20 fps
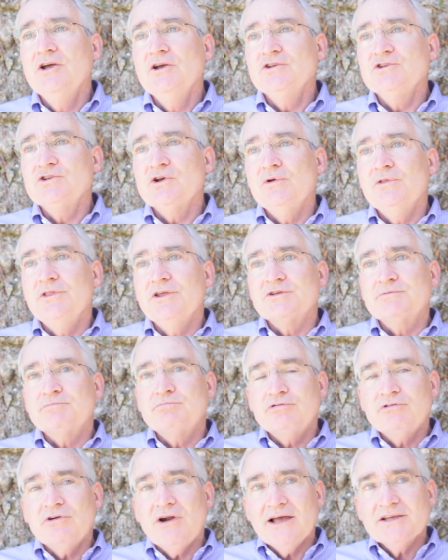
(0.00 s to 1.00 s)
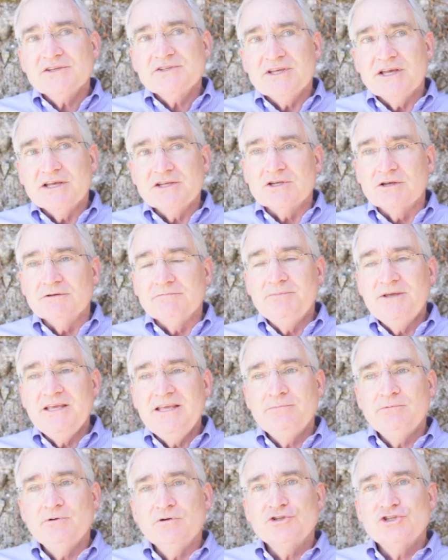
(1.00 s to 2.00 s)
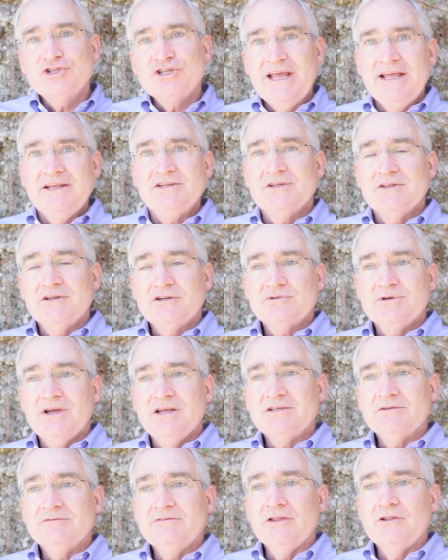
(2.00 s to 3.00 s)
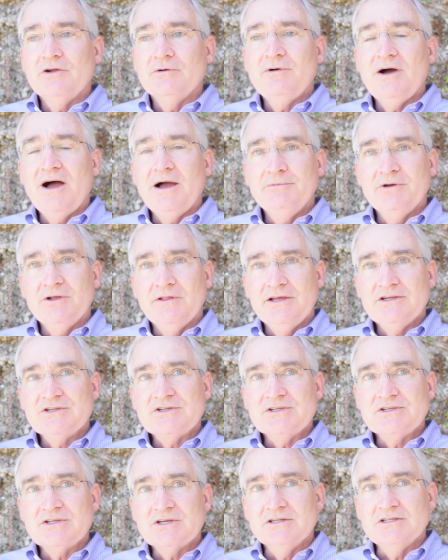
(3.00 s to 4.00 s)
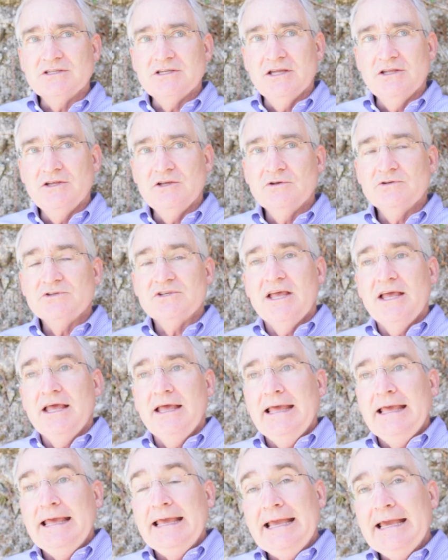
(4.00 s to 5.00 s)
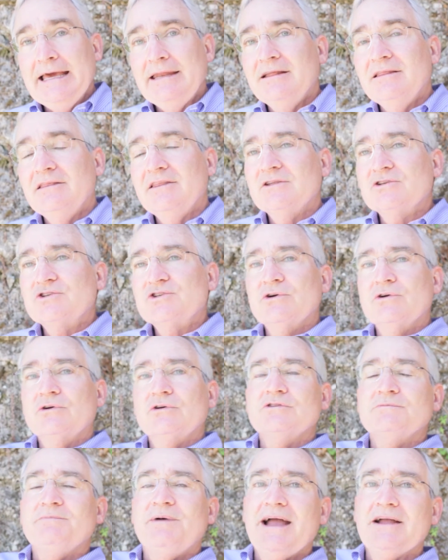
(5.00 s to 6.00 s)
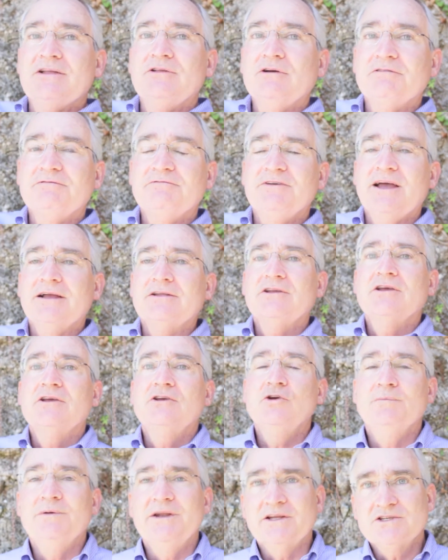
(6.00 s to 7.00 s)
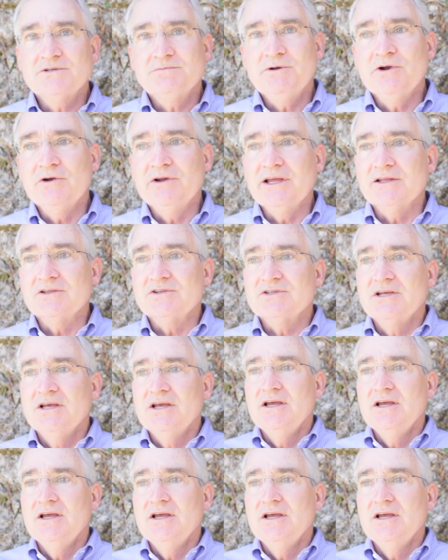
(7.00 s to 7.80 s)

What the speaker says: So this process of people changing the traits of other populations continues, and it then circles back to affect human experience.